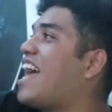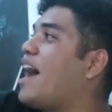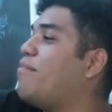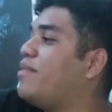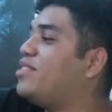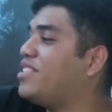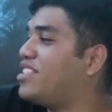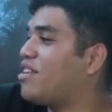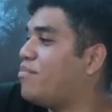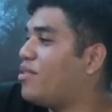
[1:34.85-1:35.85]
happen to this
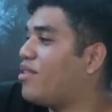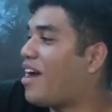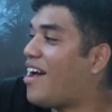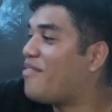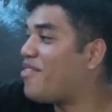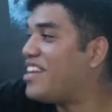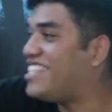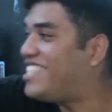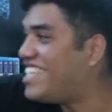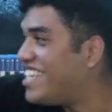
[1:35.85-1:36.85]
computer. I've already
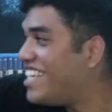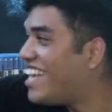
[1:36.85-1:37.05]
seen